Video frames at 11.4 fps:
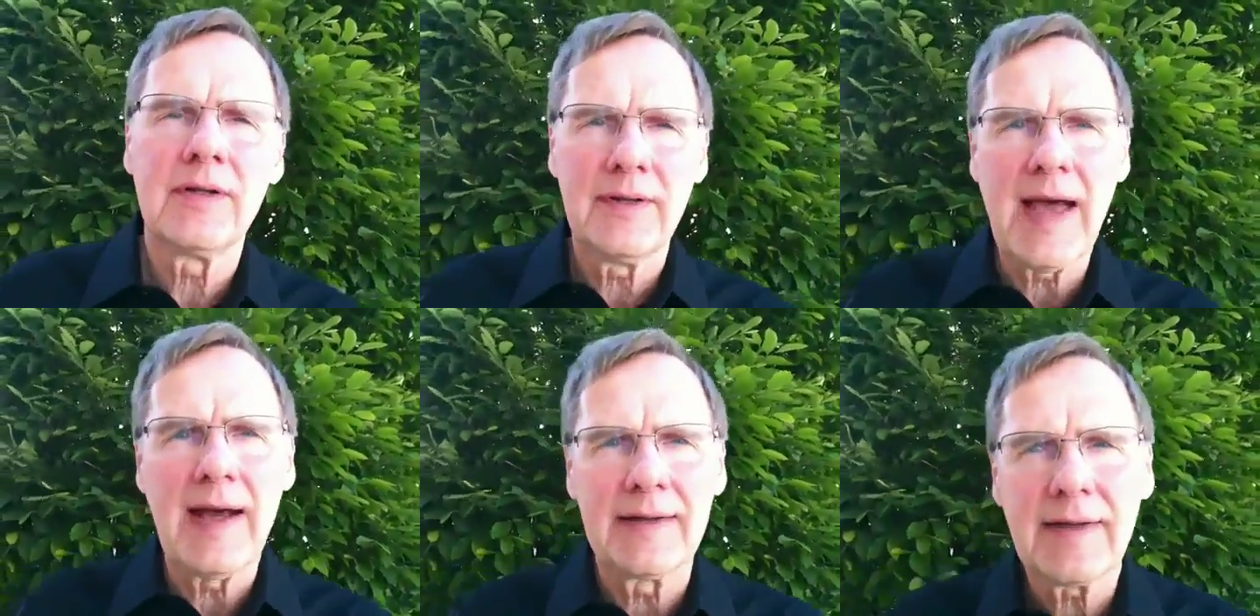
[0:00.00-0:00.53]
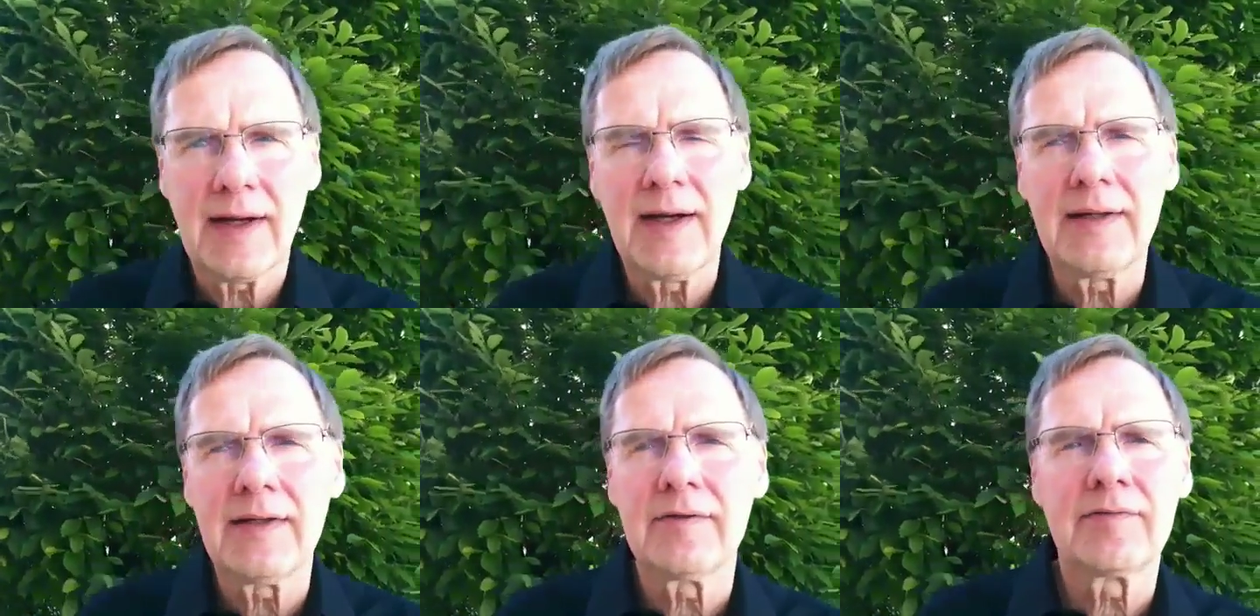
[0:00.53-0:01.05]
that
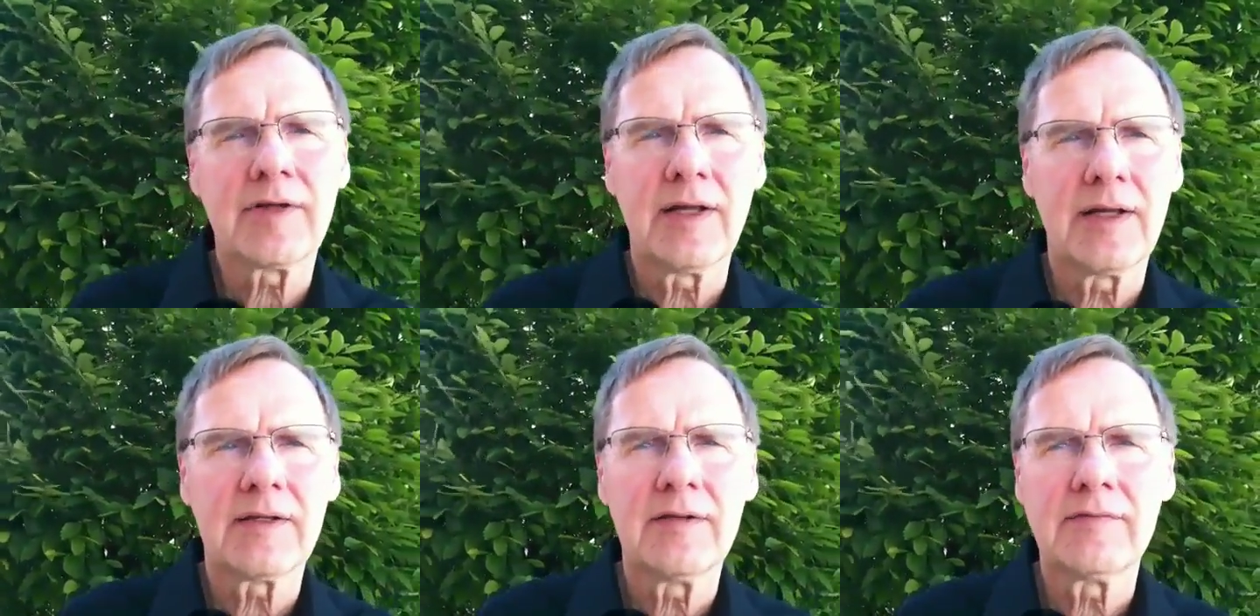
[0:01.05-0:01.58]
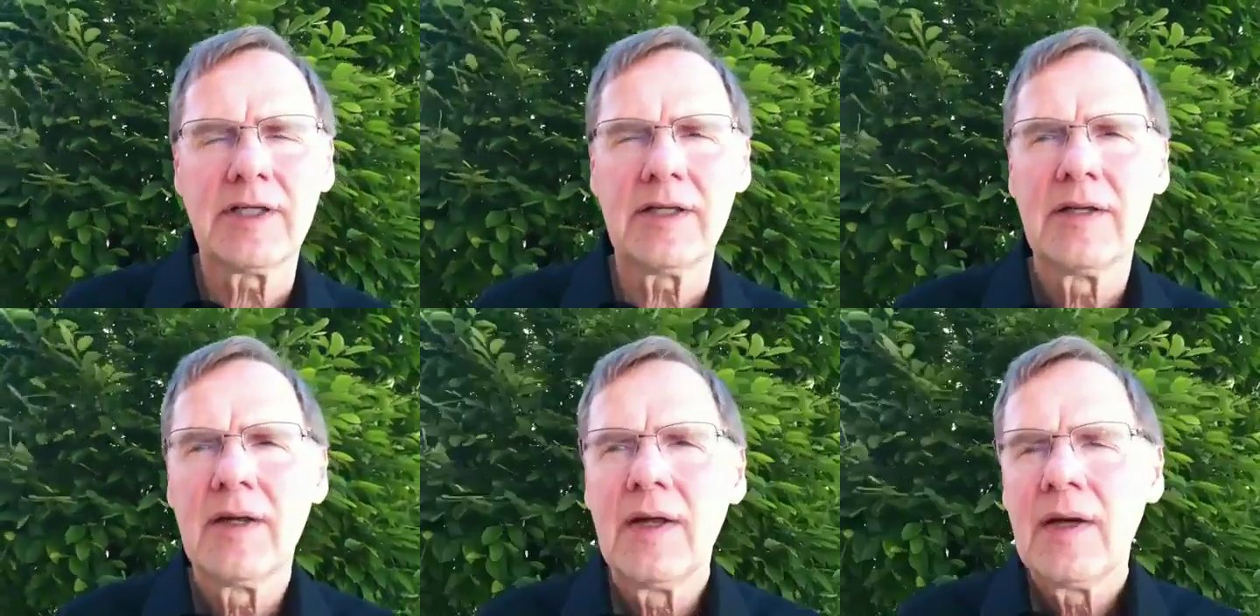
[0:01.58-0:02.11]
kind of connectivity.
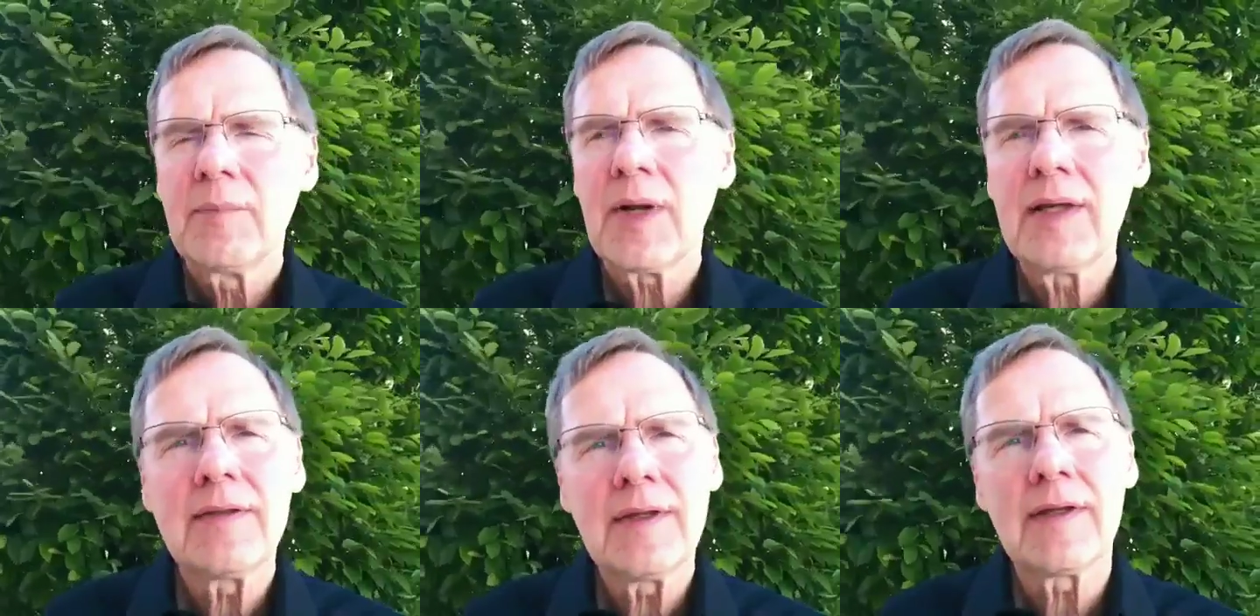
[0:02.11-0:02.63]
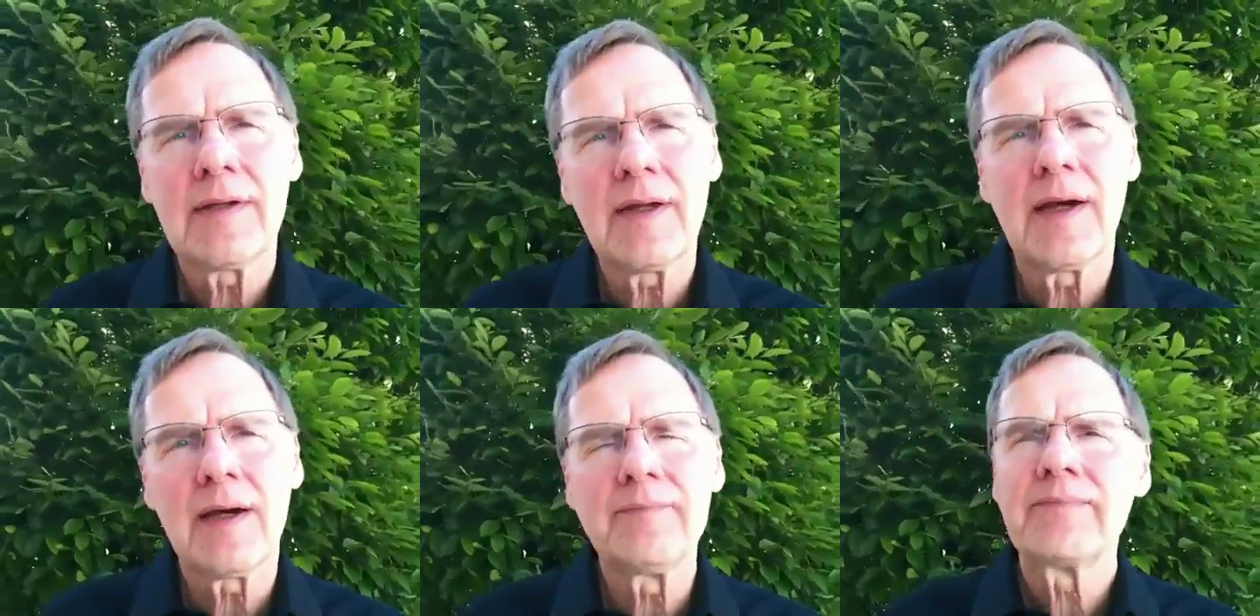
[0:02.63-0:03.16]
But I think
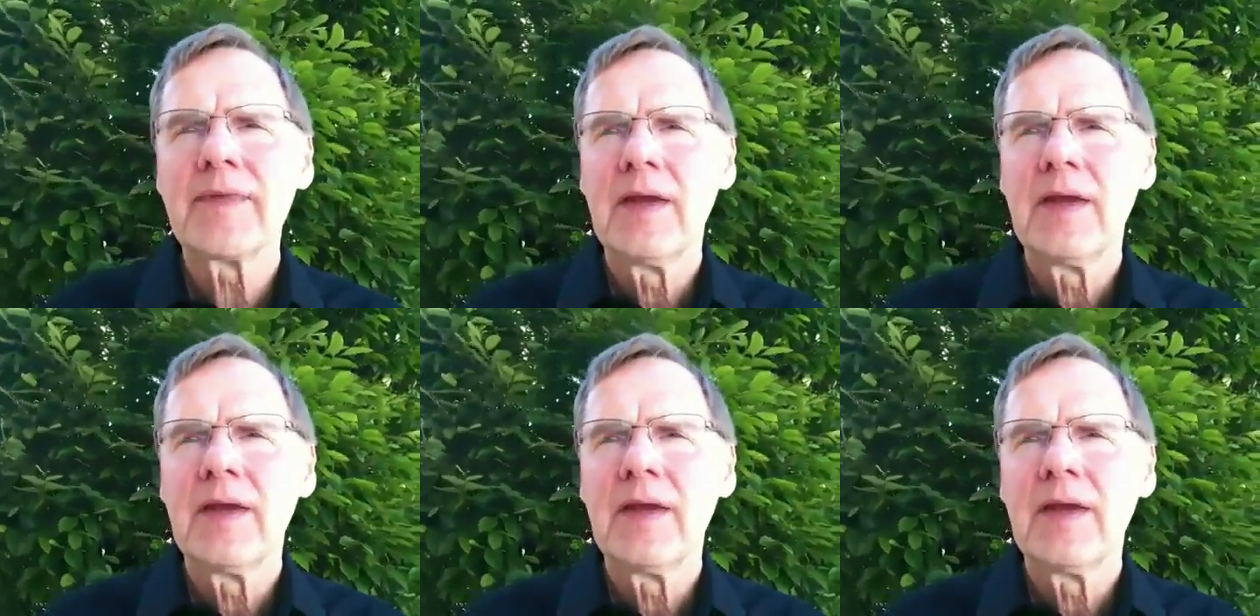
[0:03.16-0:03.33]
um,